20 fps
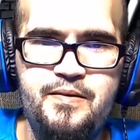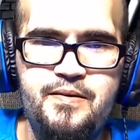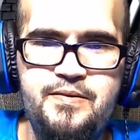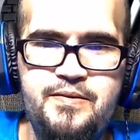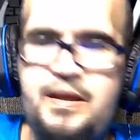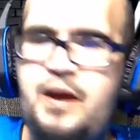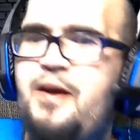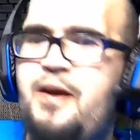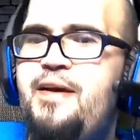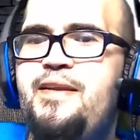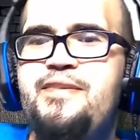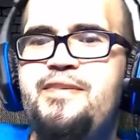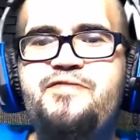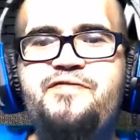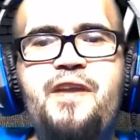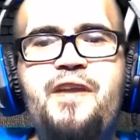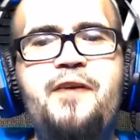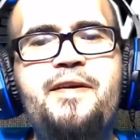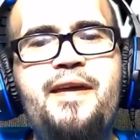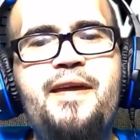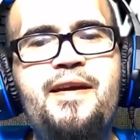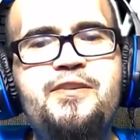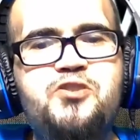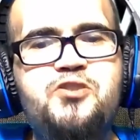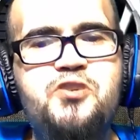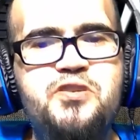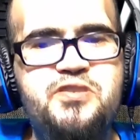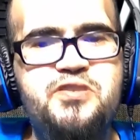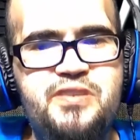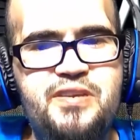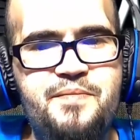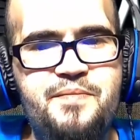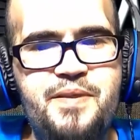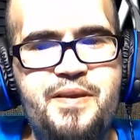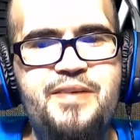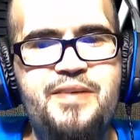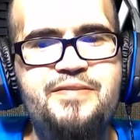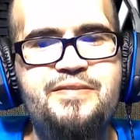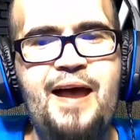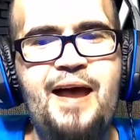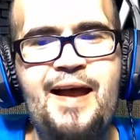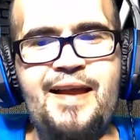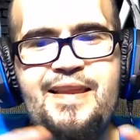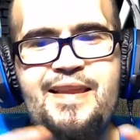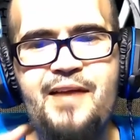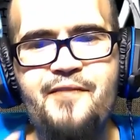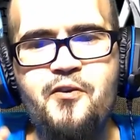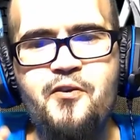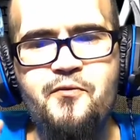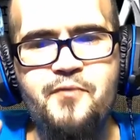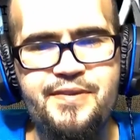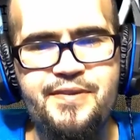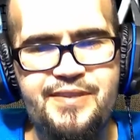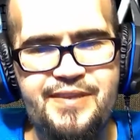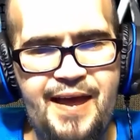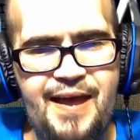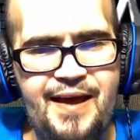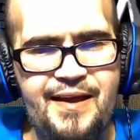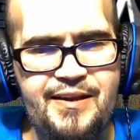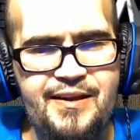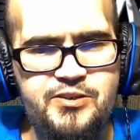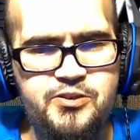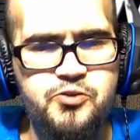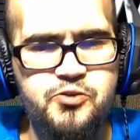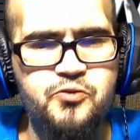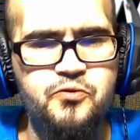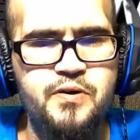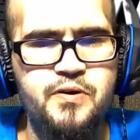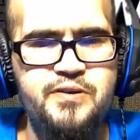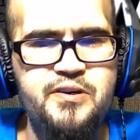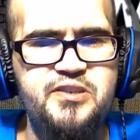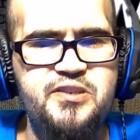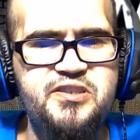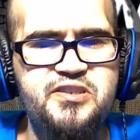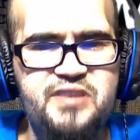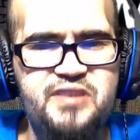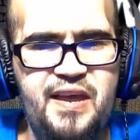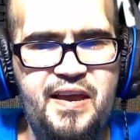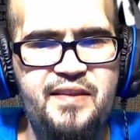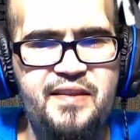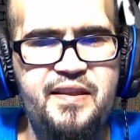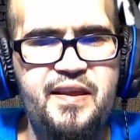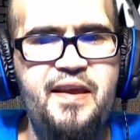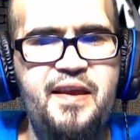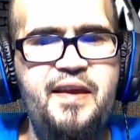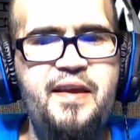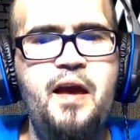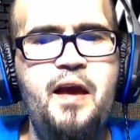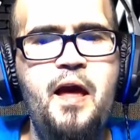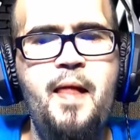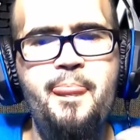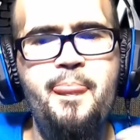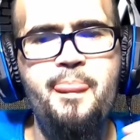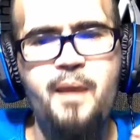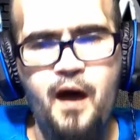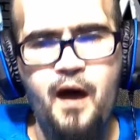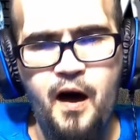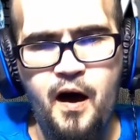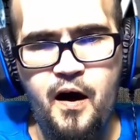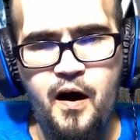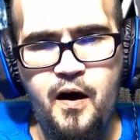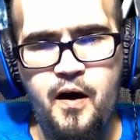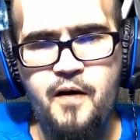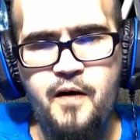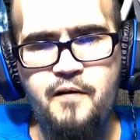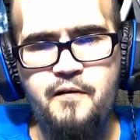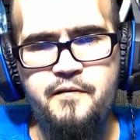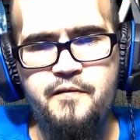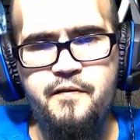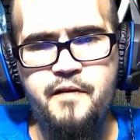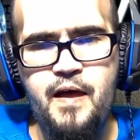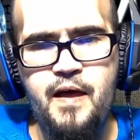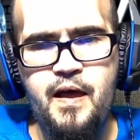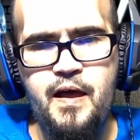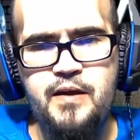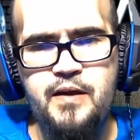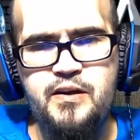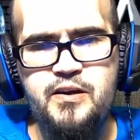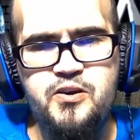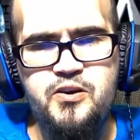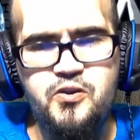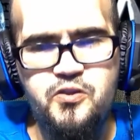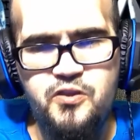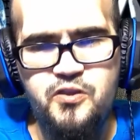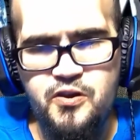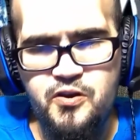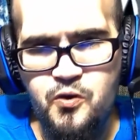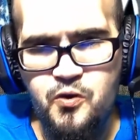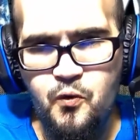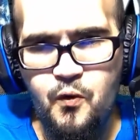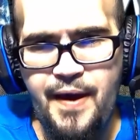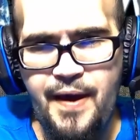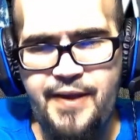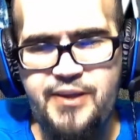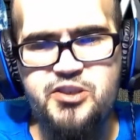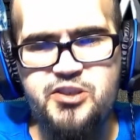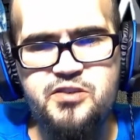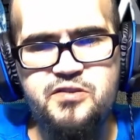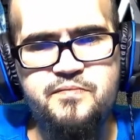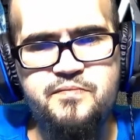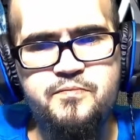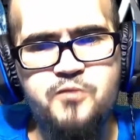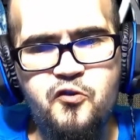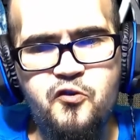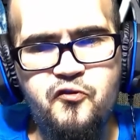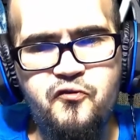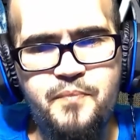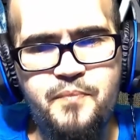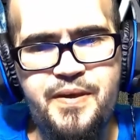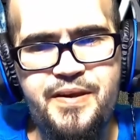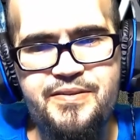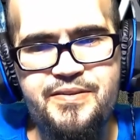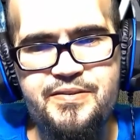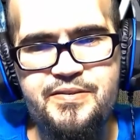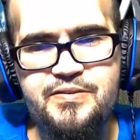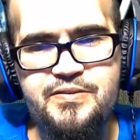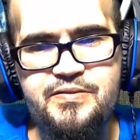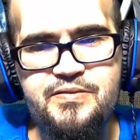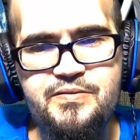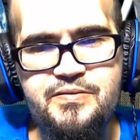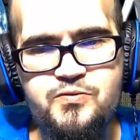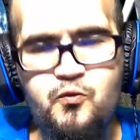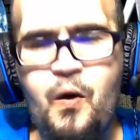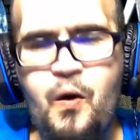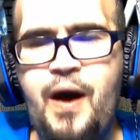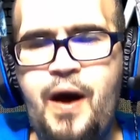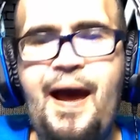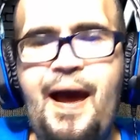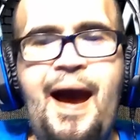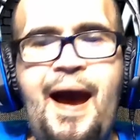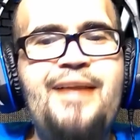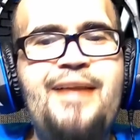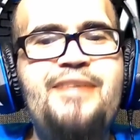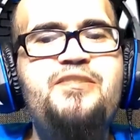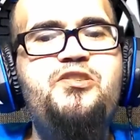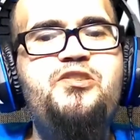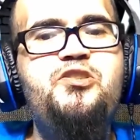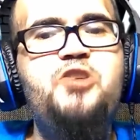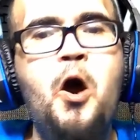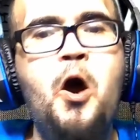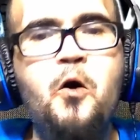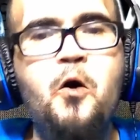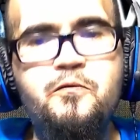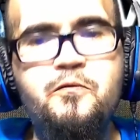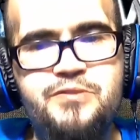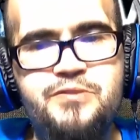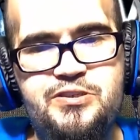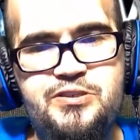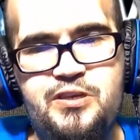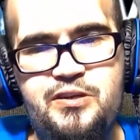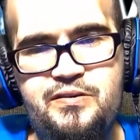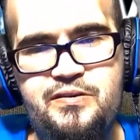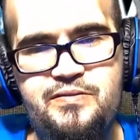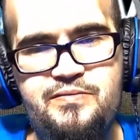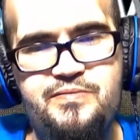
Now, it is very interesting because I never really had a true understanding of the New Age movement. While I don't